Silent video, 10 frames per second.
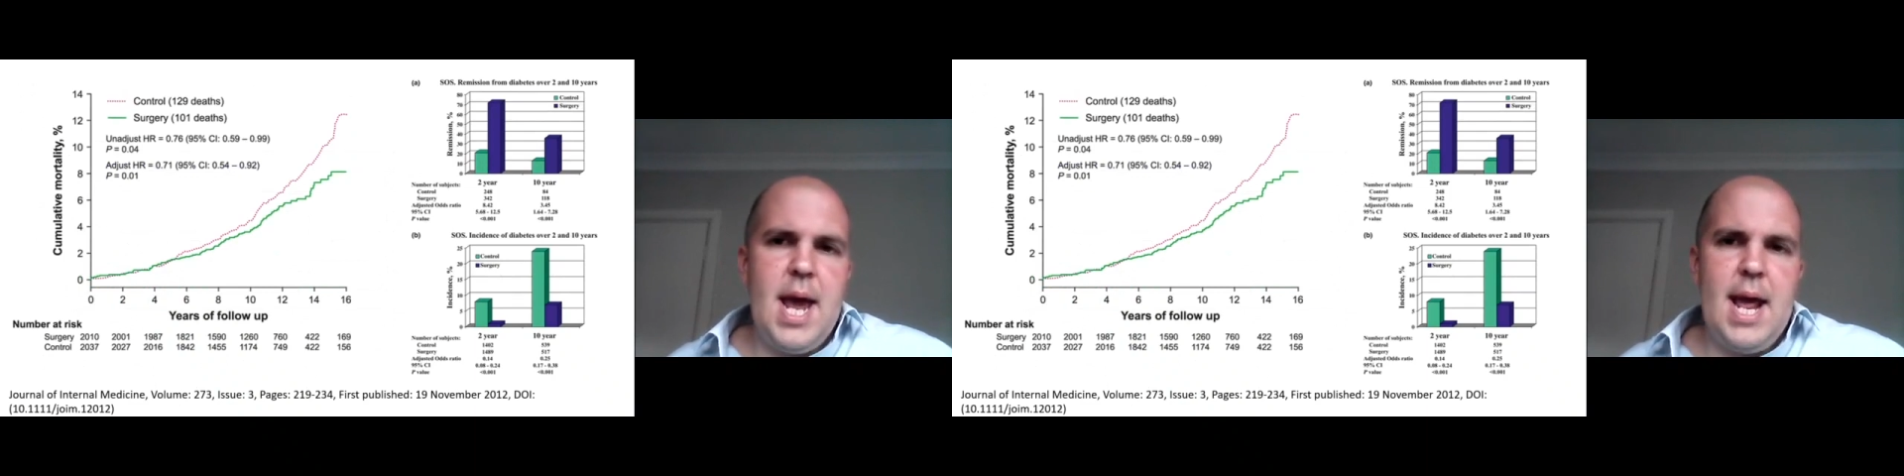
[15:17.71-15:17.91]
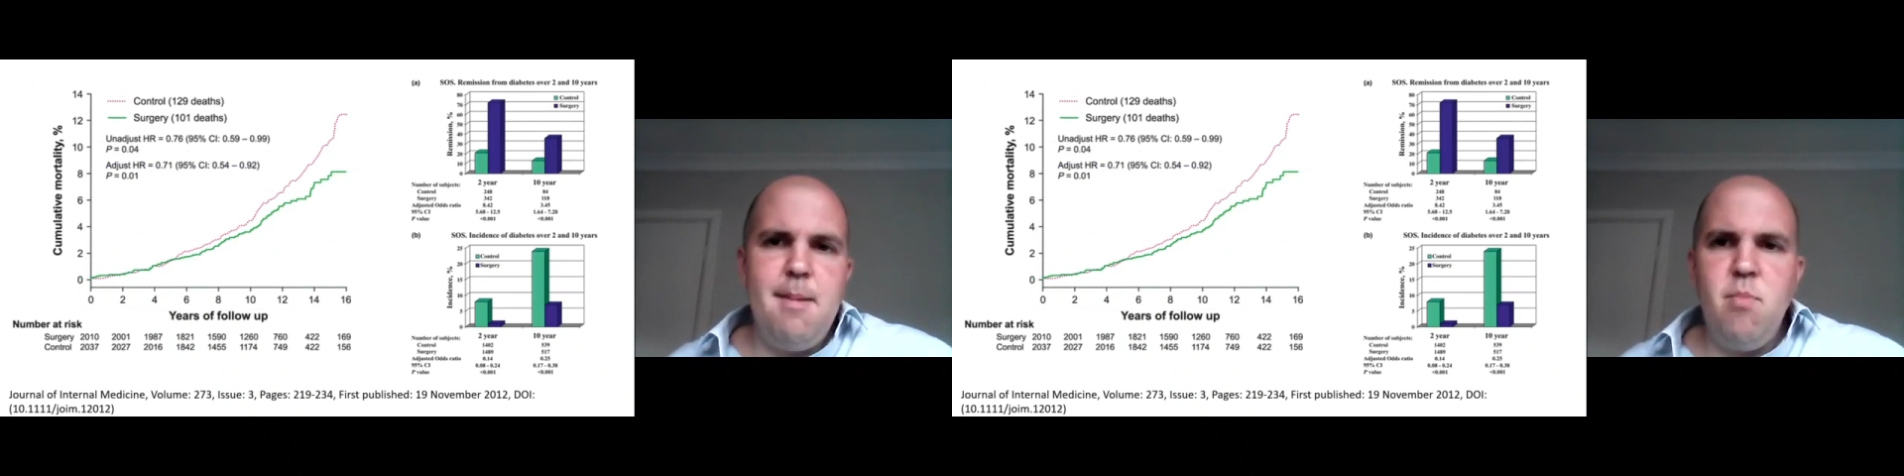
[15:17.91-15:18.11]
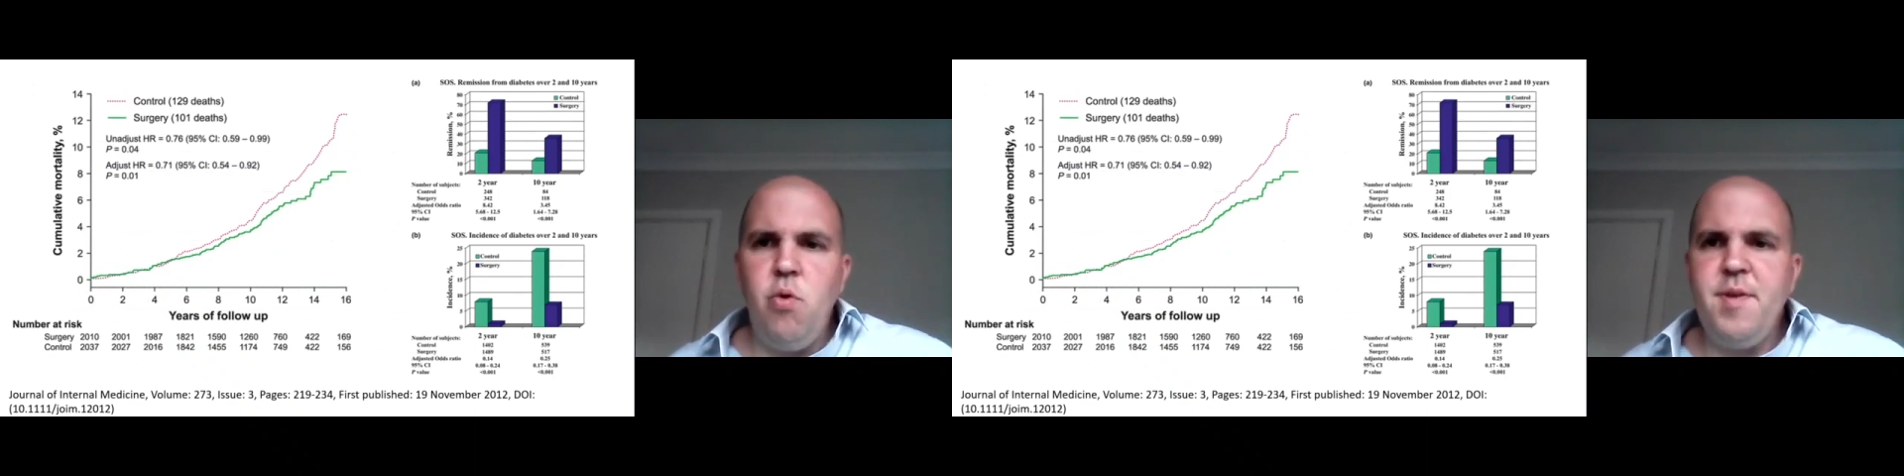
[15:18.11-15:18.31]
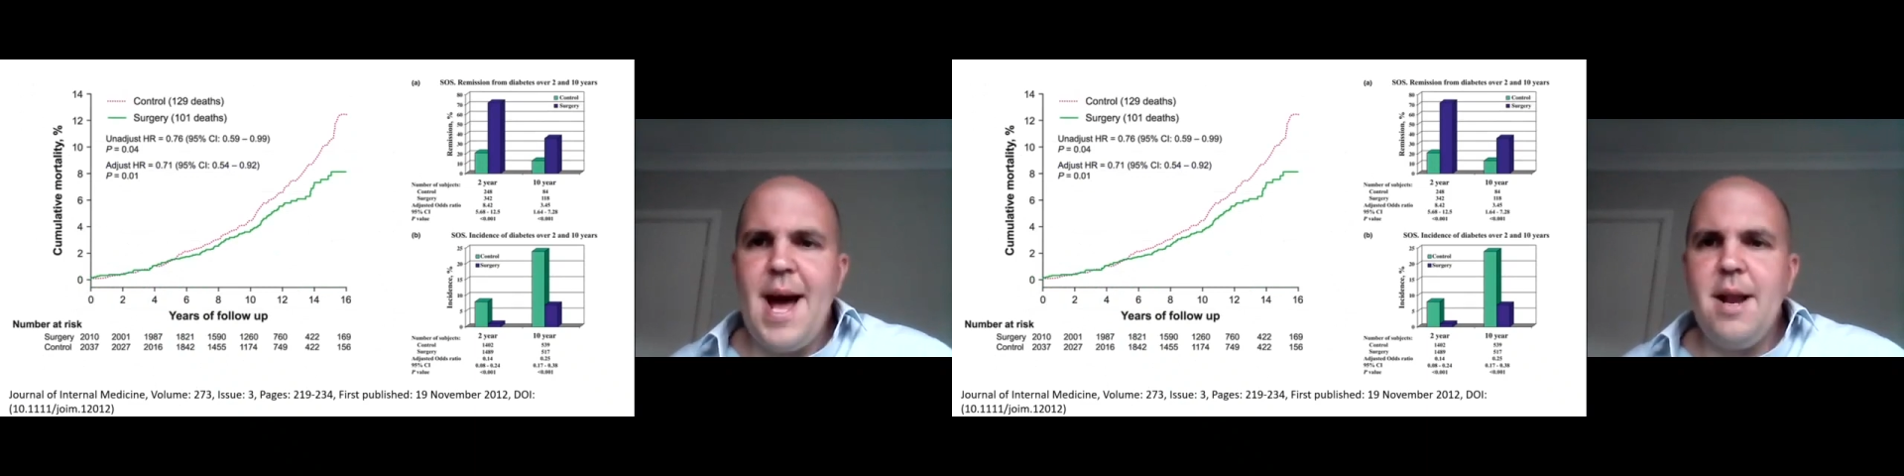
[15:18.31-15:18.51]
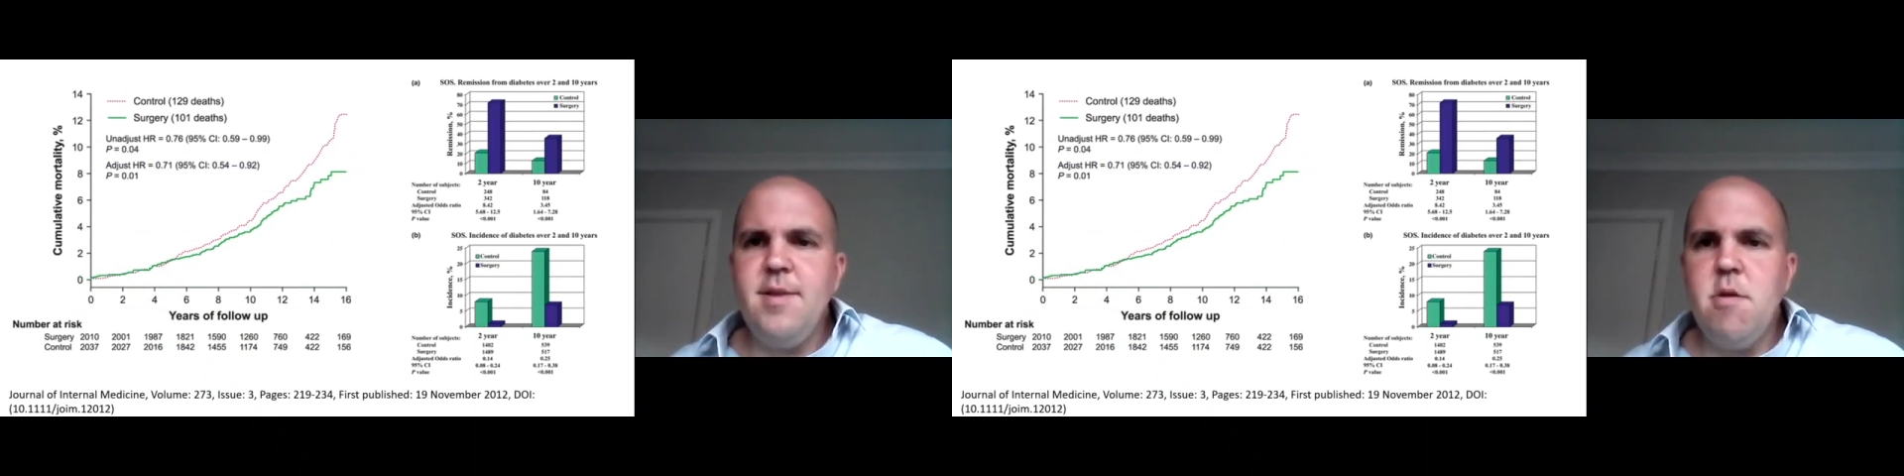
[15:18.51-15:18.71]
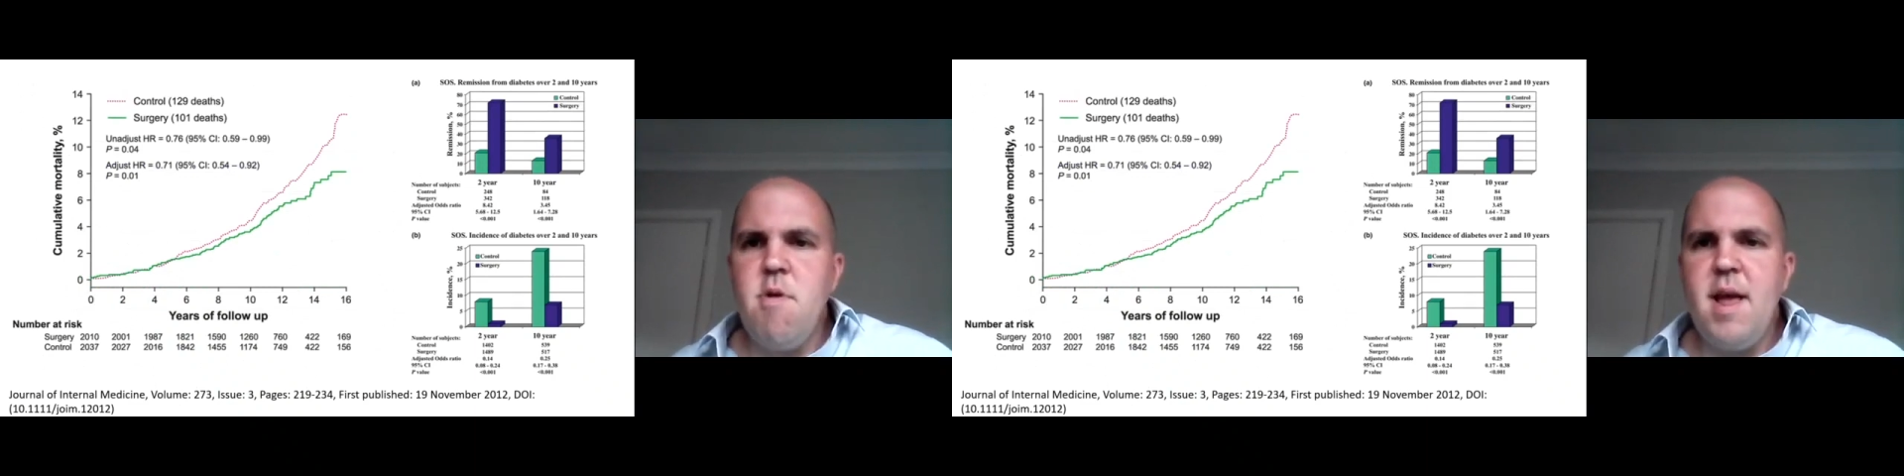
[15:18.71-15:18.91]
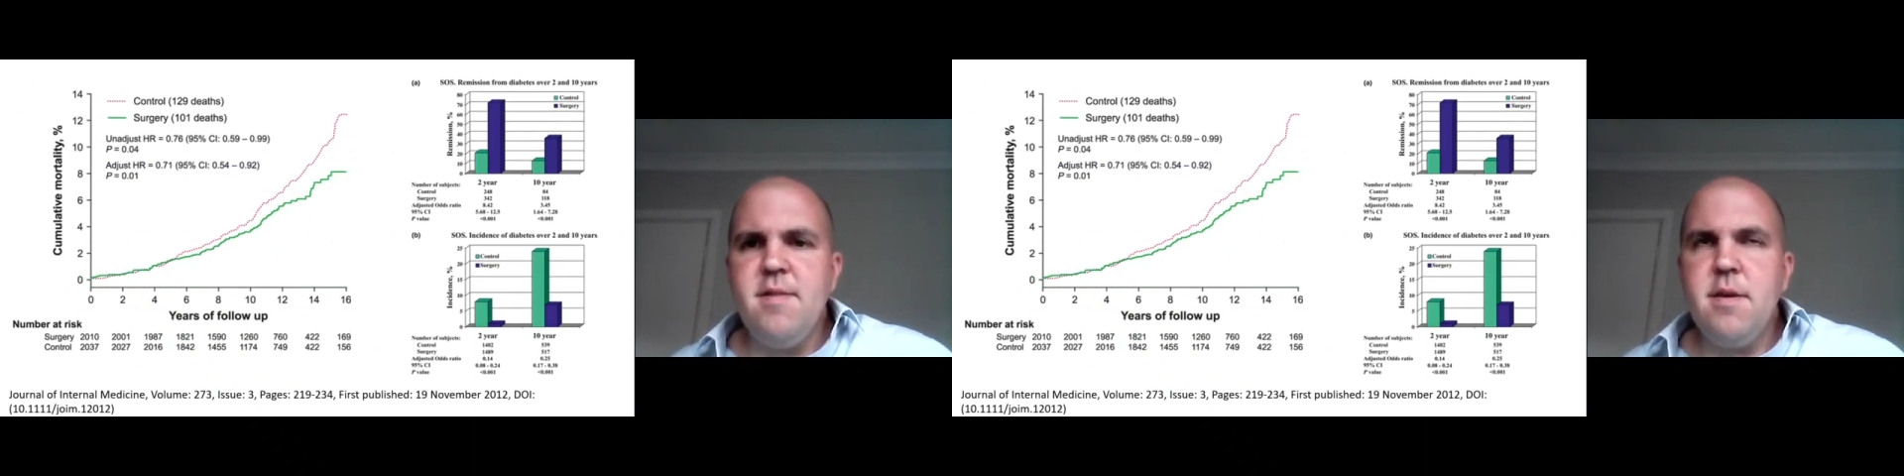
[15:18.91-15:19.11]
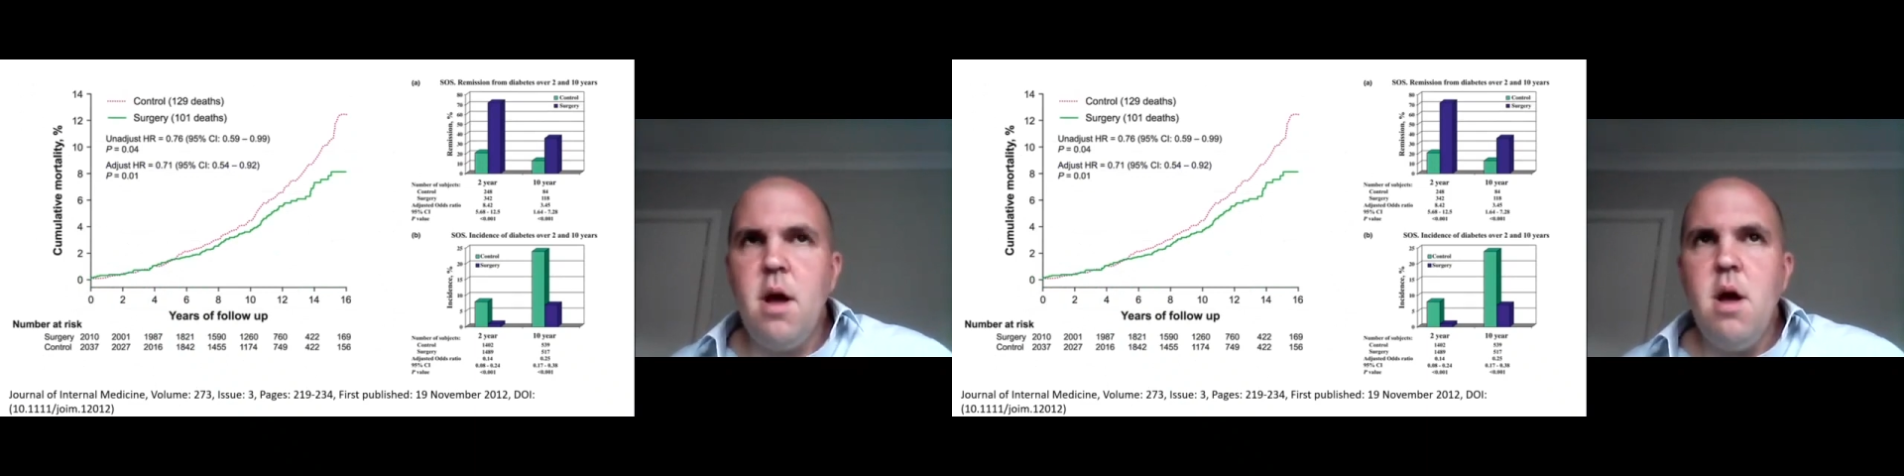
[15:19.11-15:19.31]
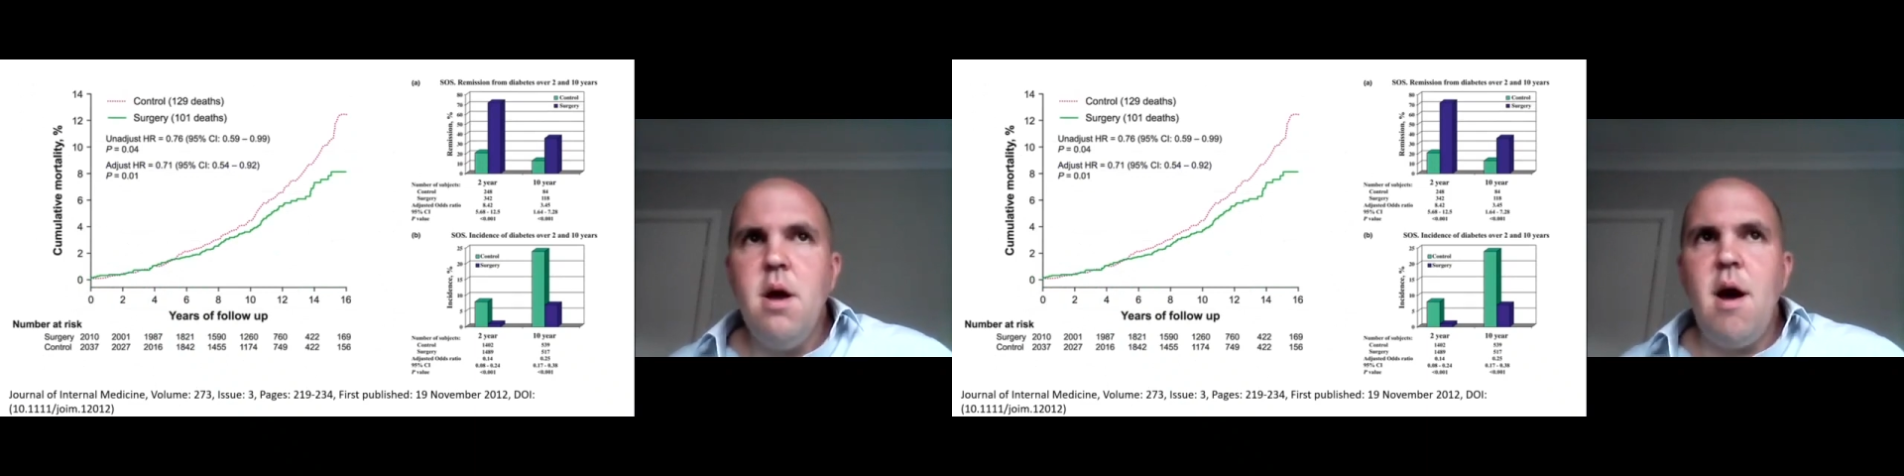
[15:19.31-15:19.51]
in mortality risk,